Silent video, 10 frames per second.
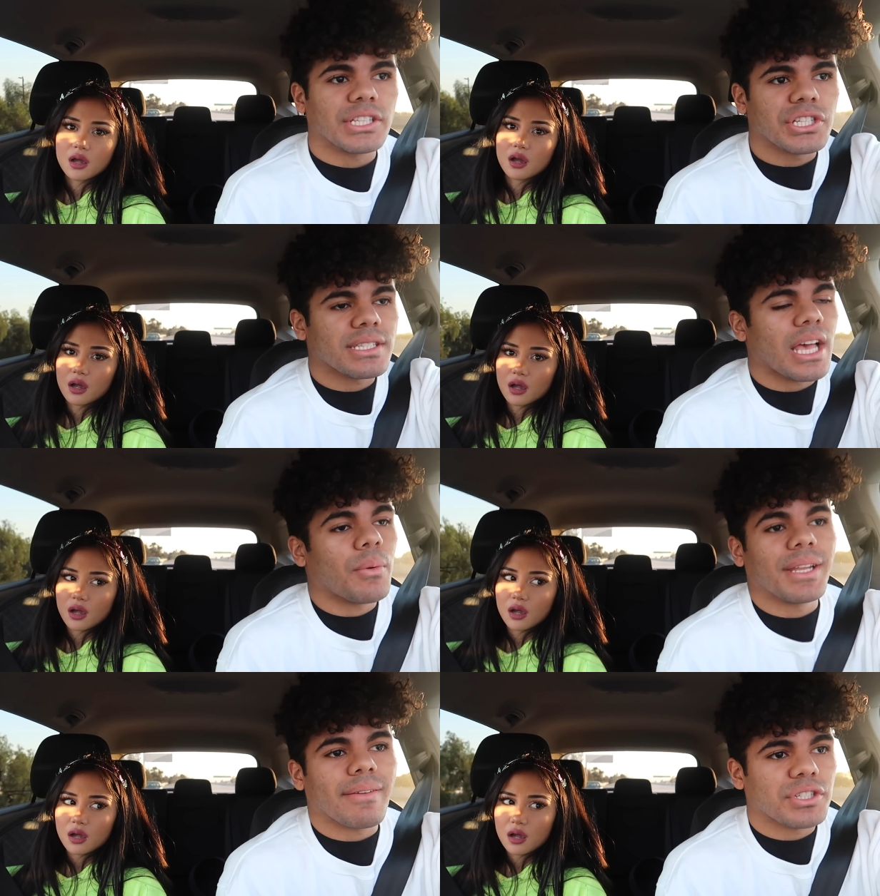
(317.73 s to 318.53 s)
Speaker 1: It's just
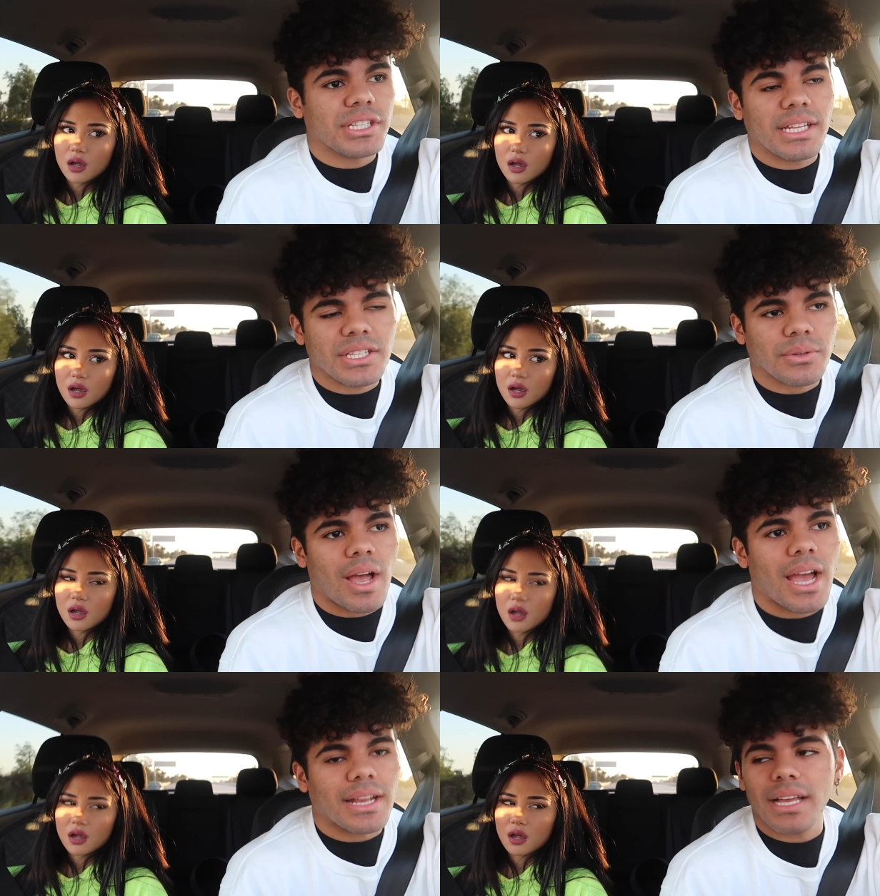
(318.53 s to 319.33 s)
that whenever she needs a
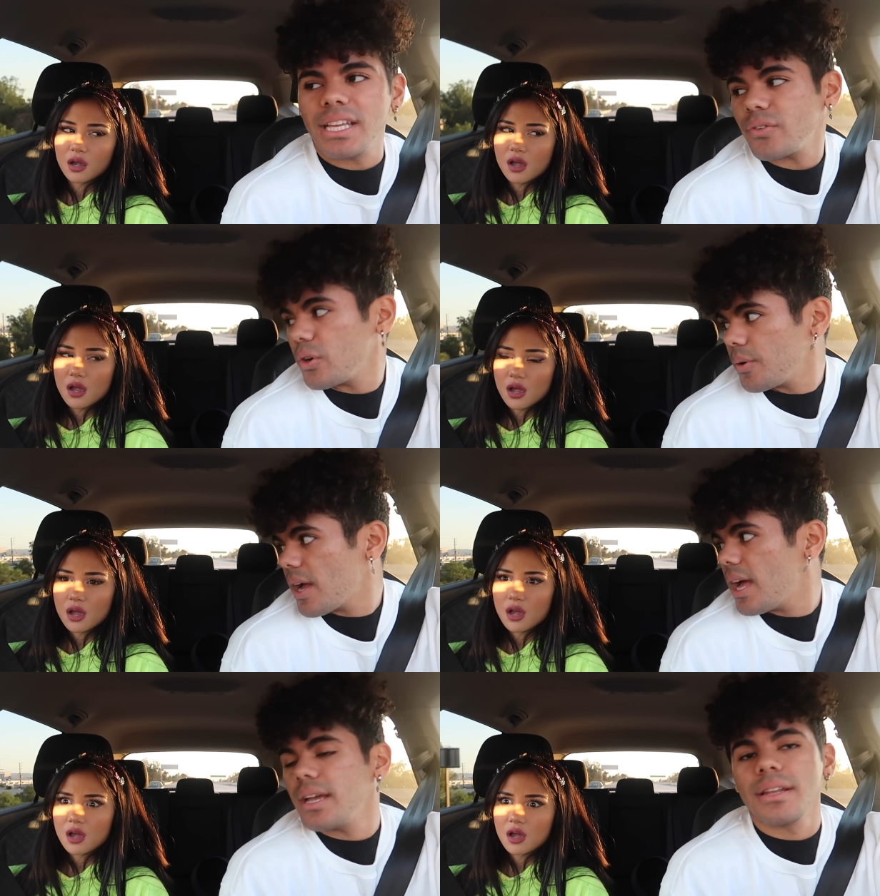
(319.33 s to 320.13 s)
ride, I give her a
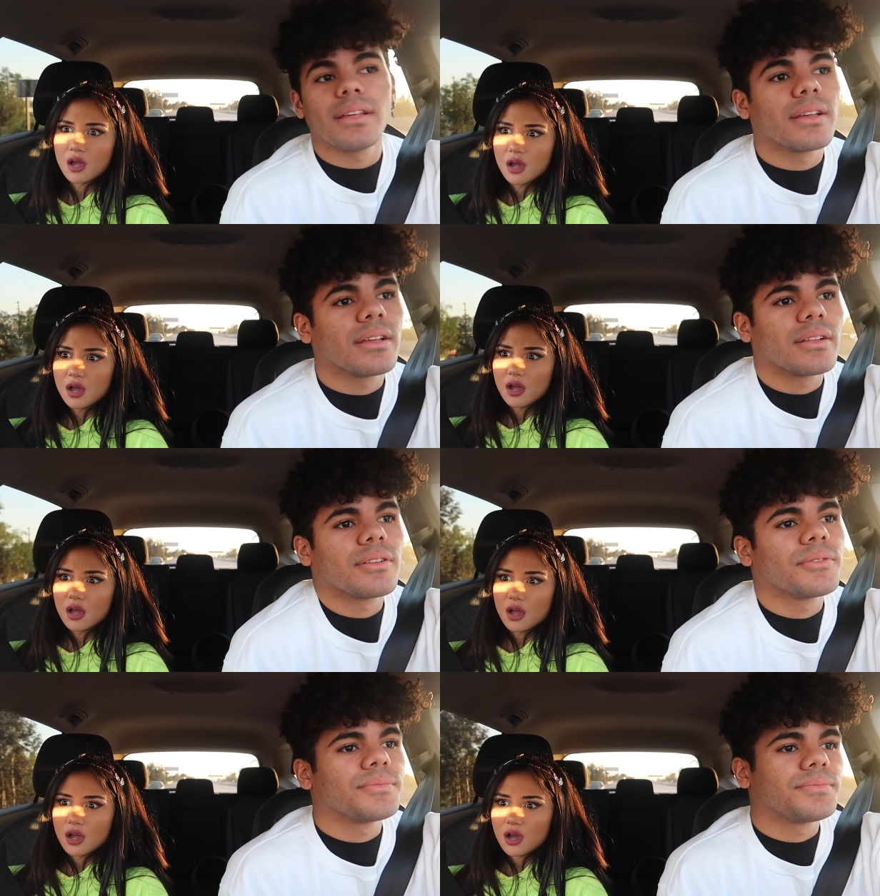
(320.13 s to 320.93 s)
ride.
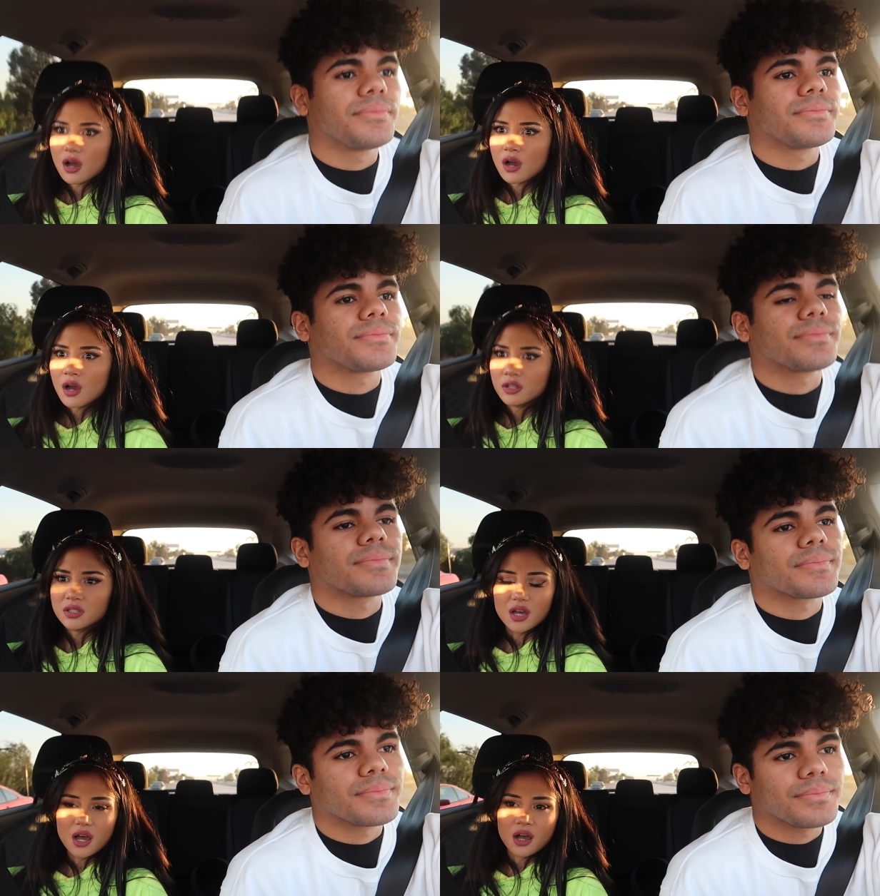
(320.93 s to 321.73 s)

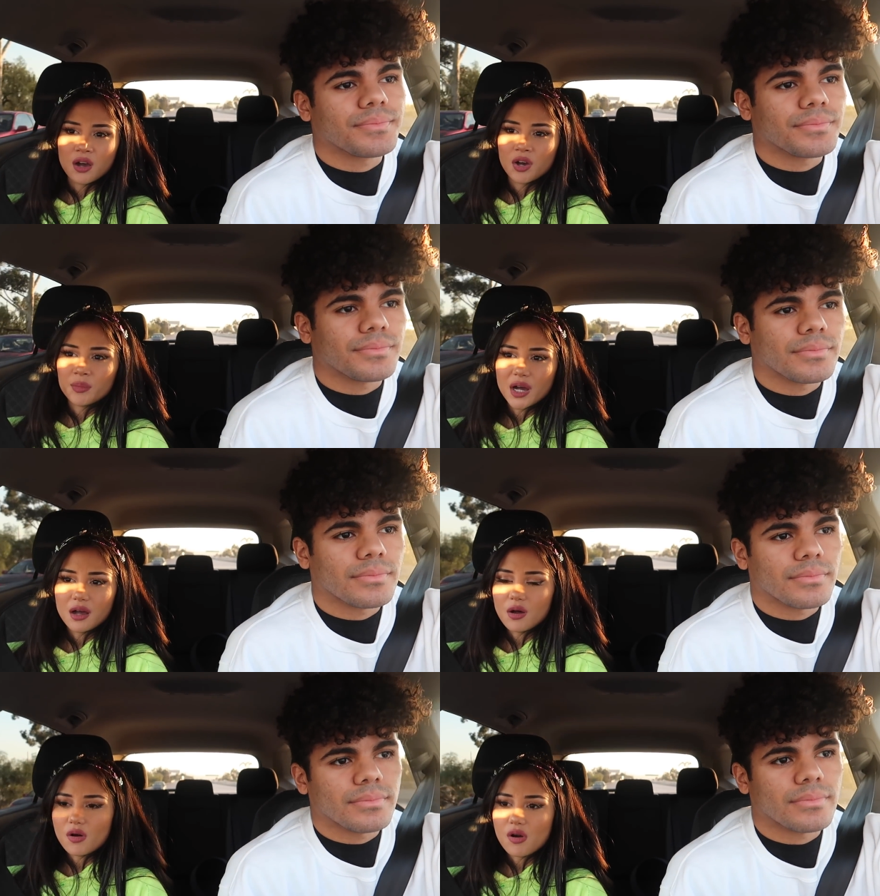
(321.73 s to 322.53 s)
Speaker 2: Um,
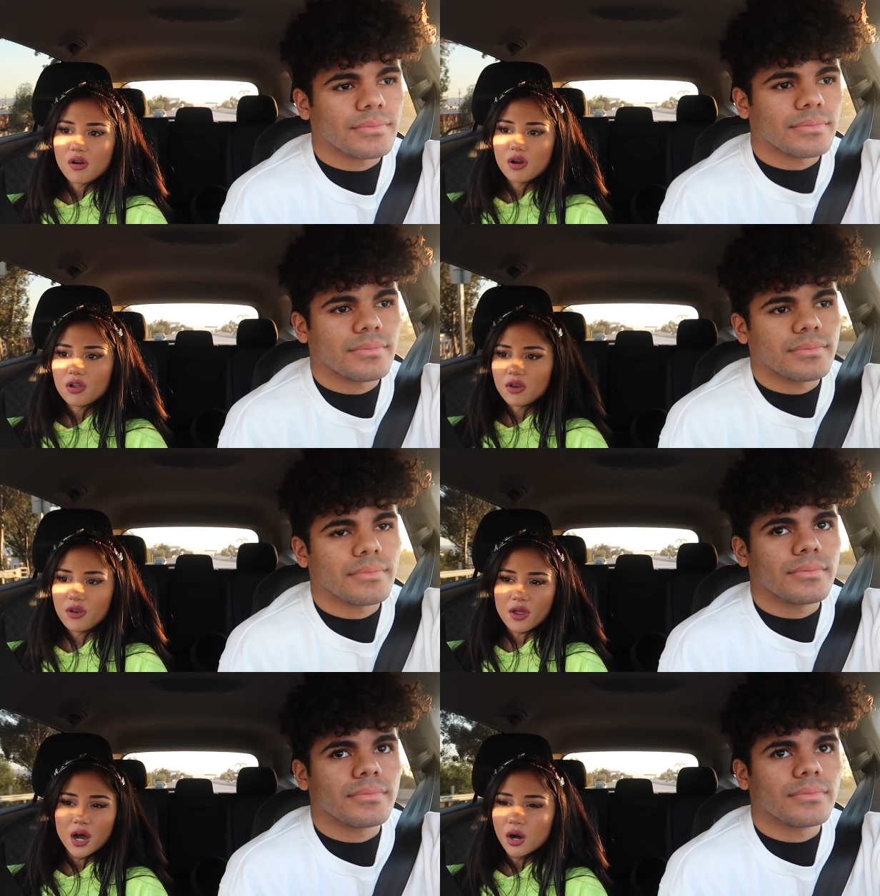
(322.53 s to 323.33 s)

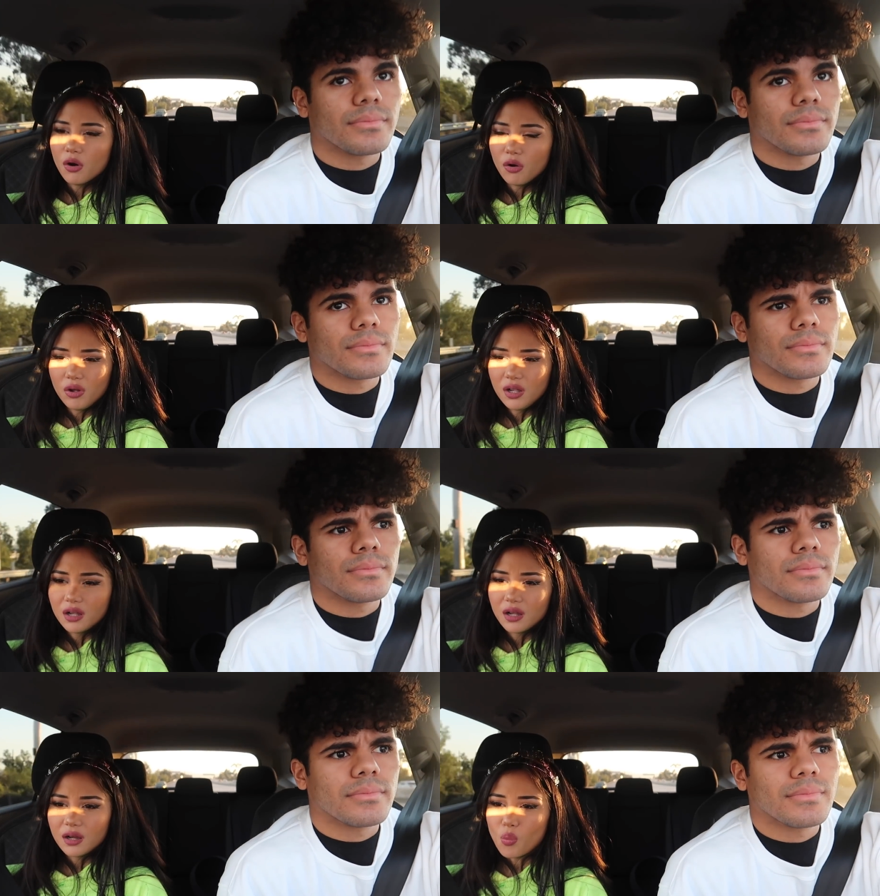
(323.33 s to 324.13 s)
no?
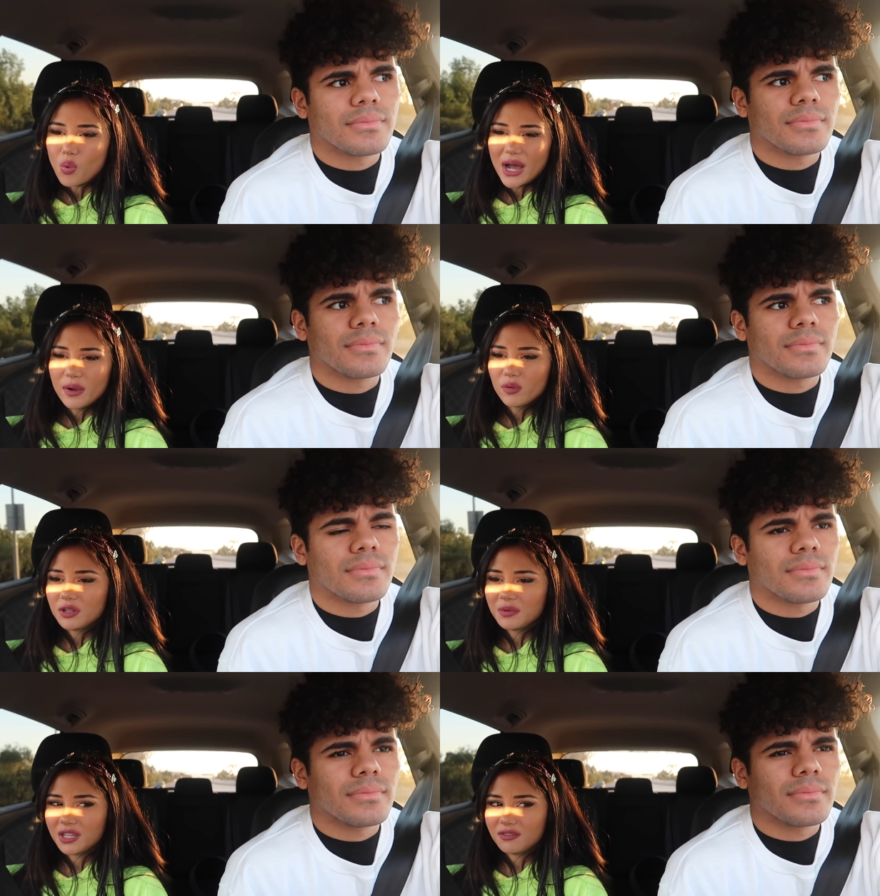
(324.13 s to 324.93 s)
Why
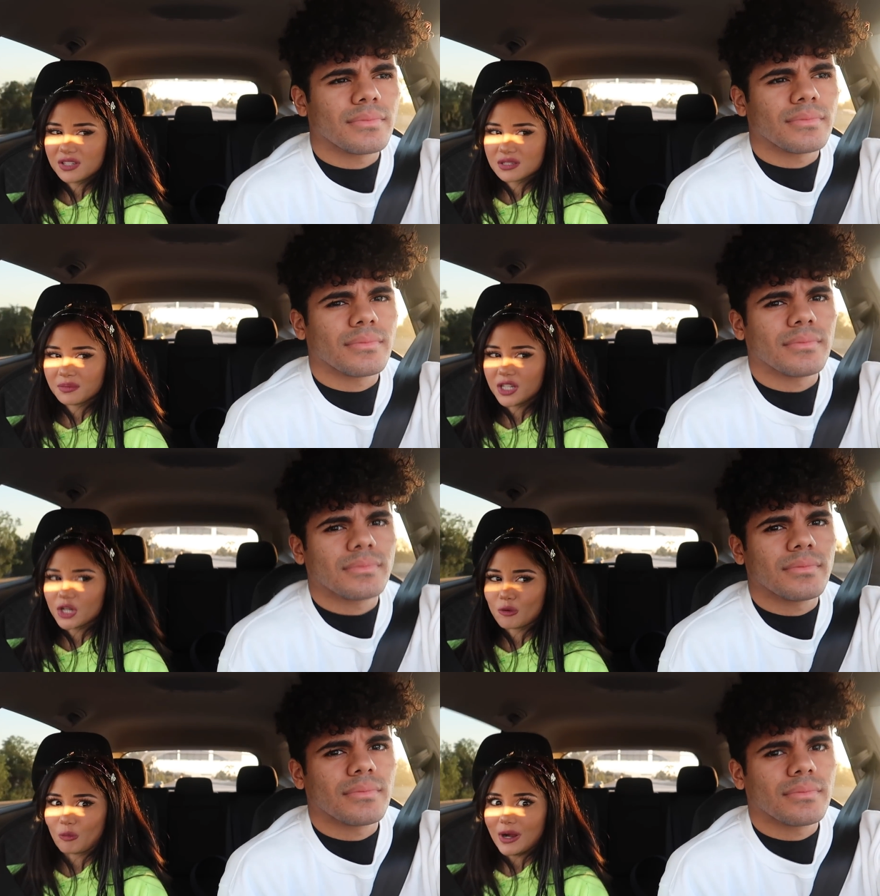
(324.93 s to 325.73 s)
would you be giving
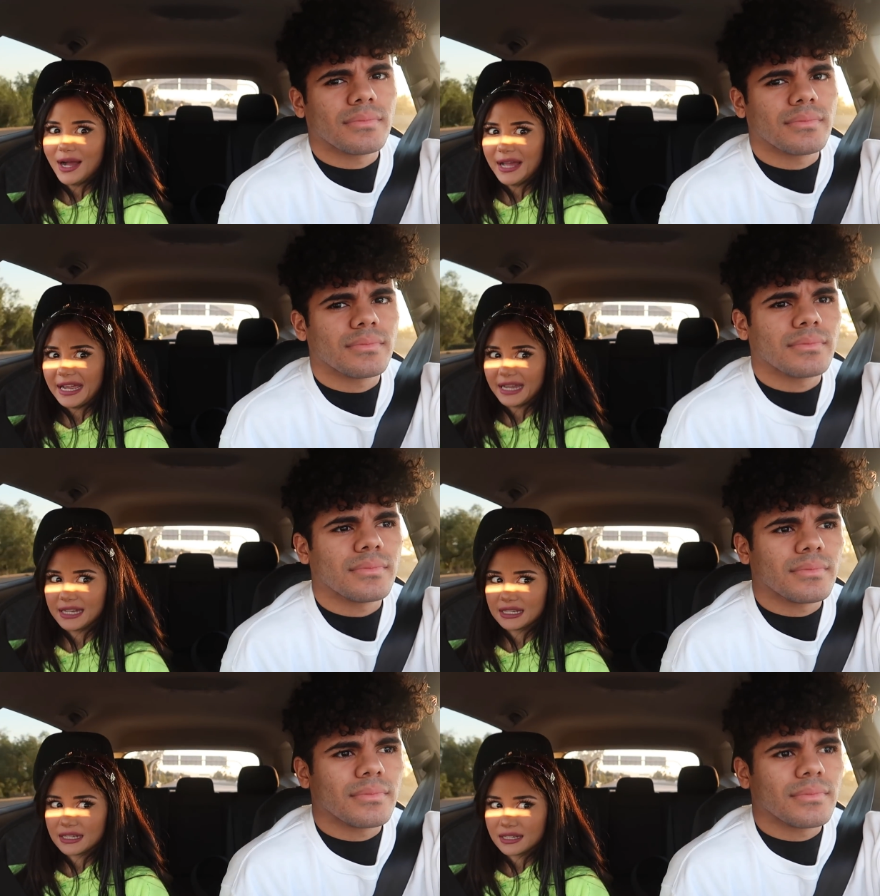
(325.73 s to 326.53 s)
somebody a ride?